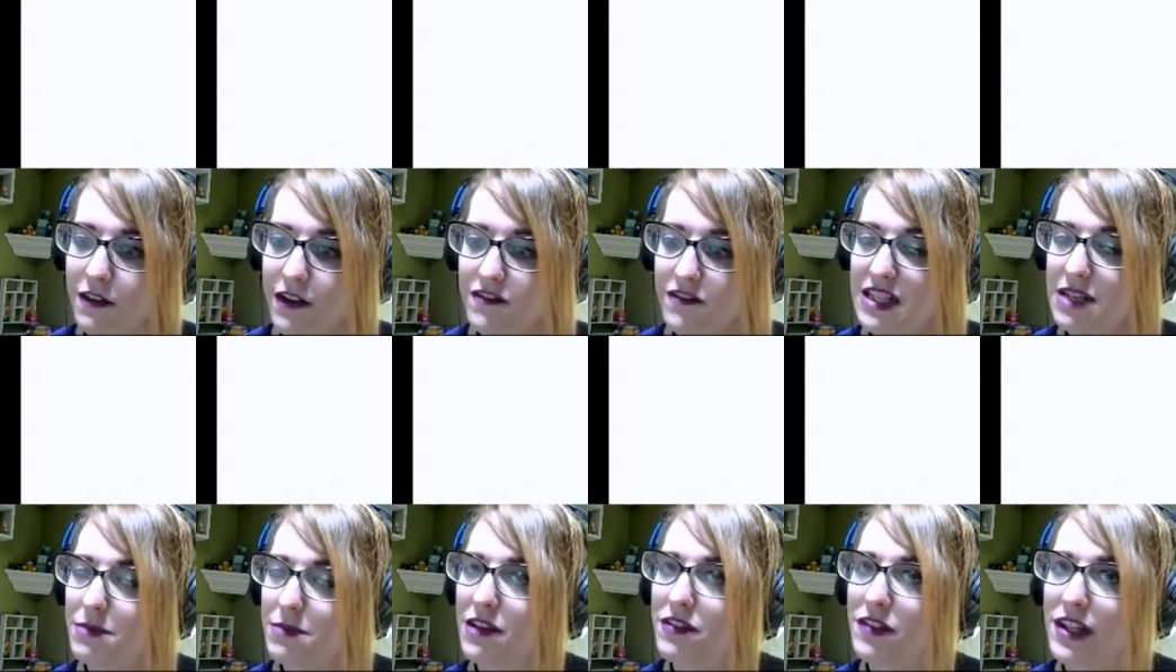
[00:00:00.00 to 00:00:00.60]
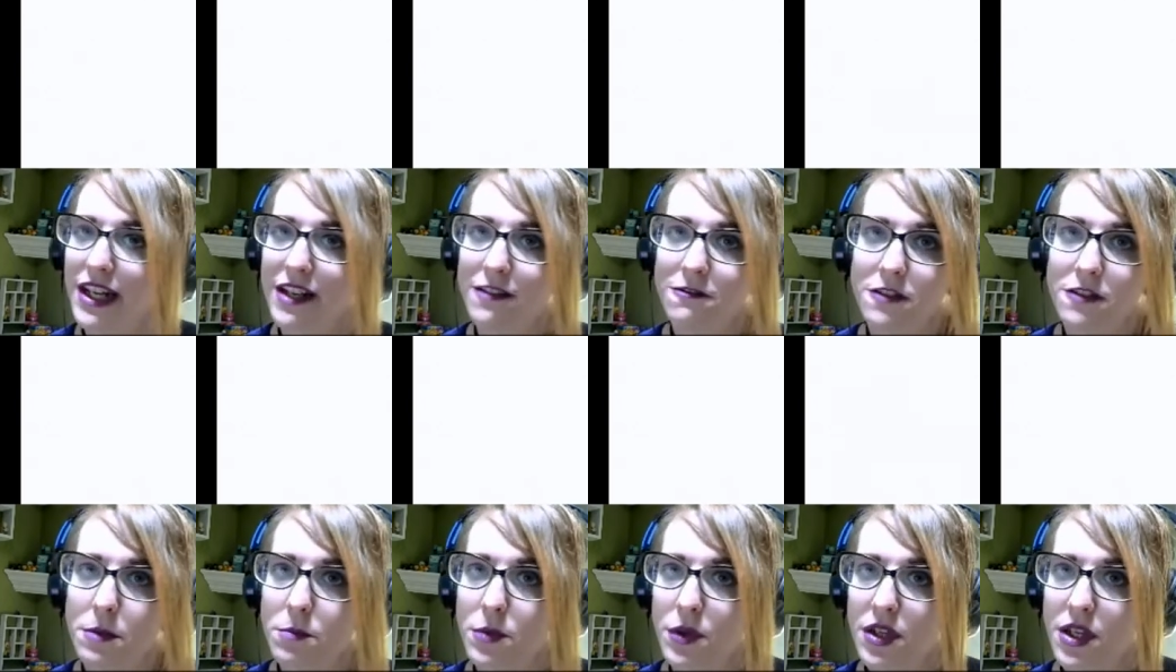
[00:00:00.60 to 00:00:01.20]
done my Flying
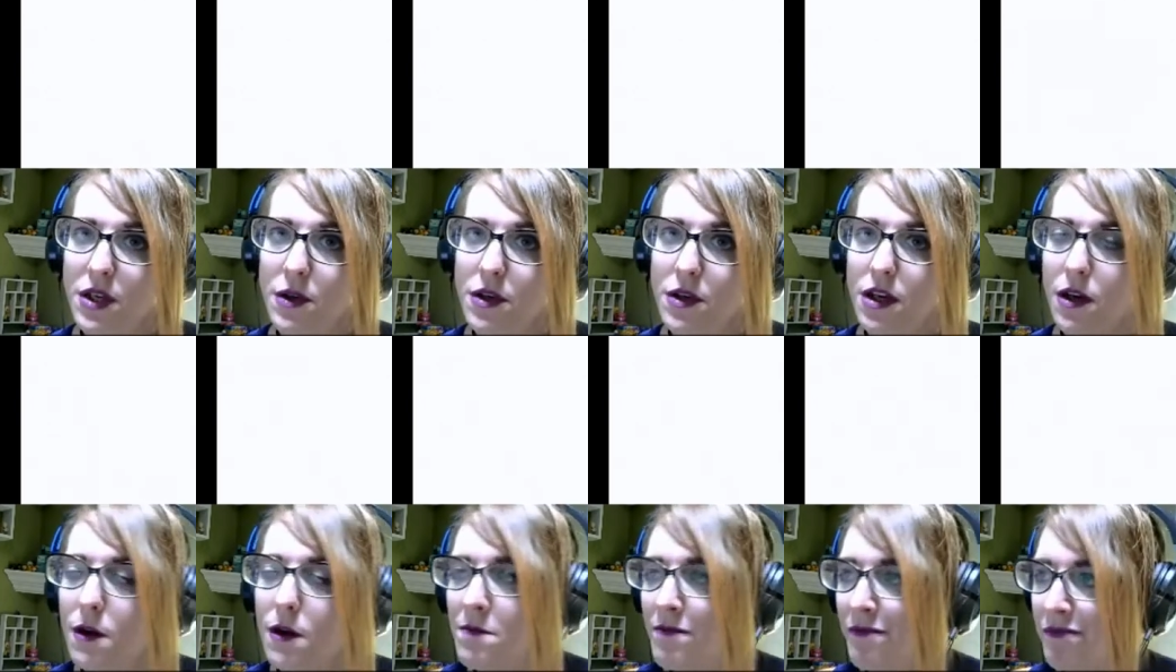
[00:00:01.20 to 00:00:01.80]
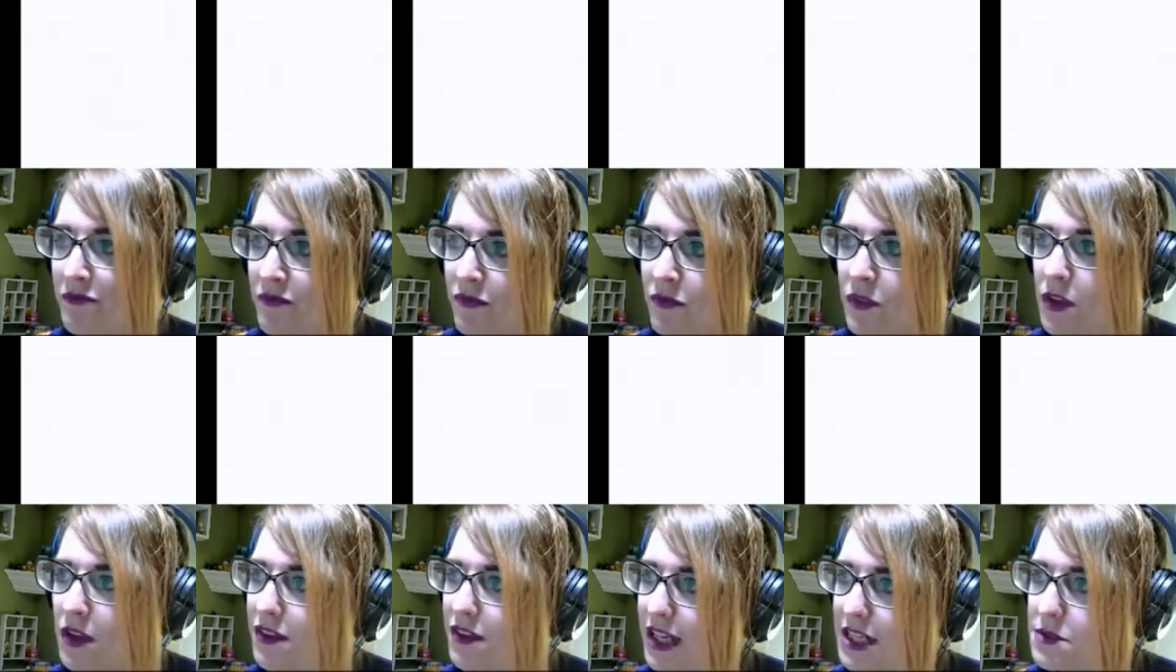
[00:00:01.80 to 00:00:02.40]
Flip with Coco,
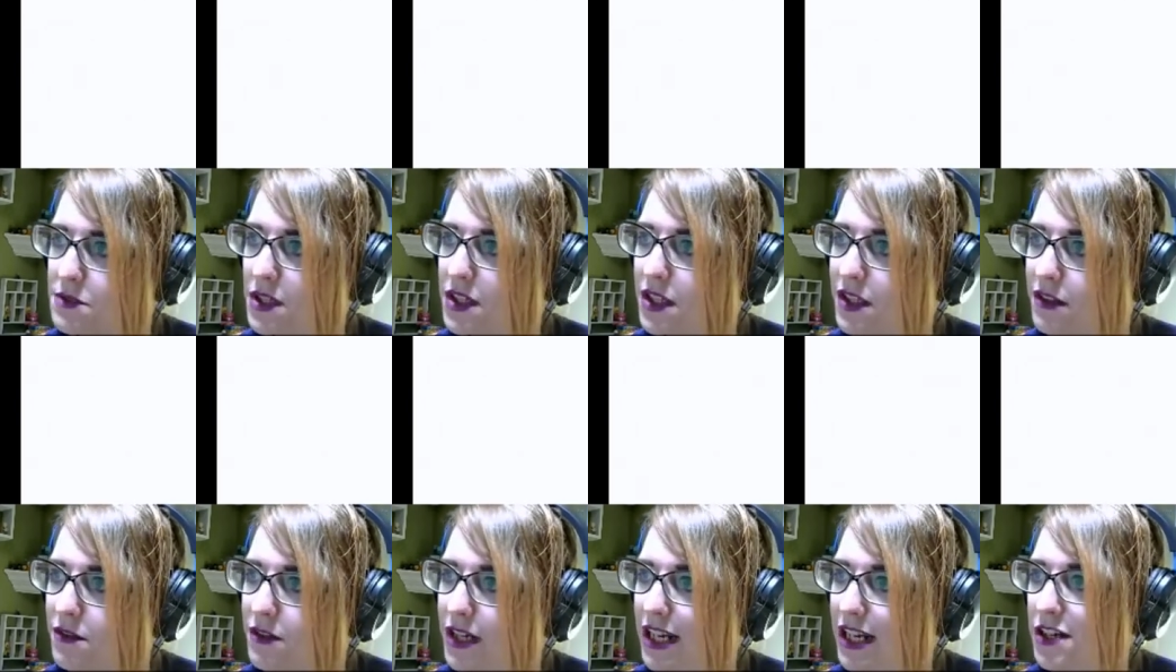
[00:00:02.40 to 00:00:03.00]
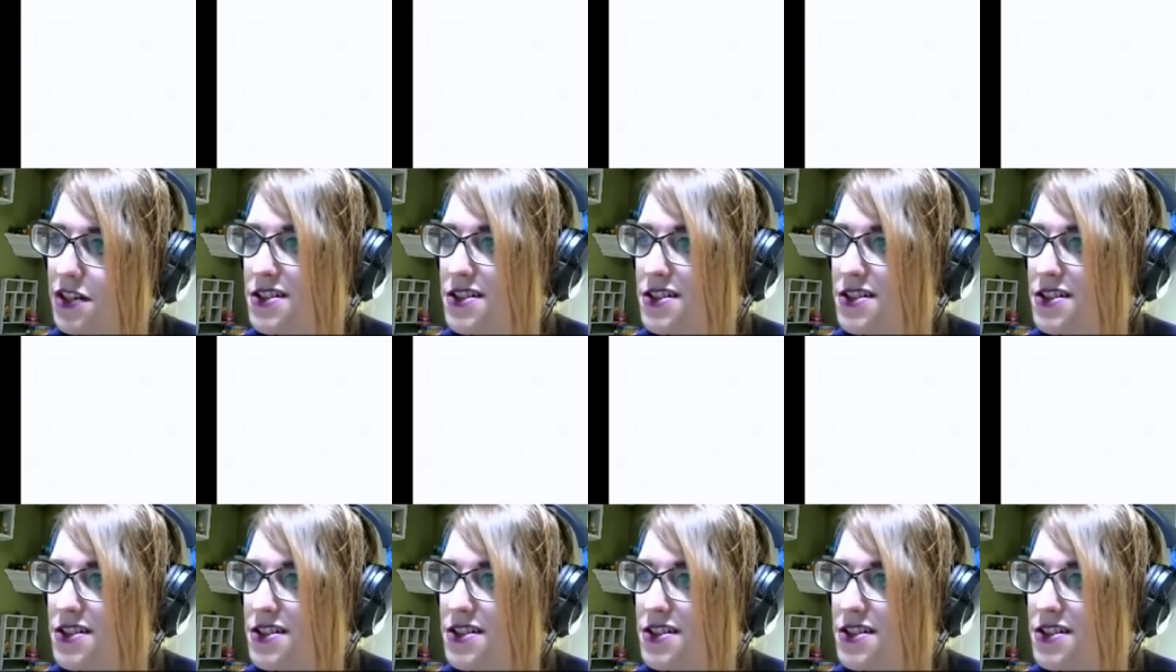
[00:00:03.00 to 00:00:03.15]
that's within range.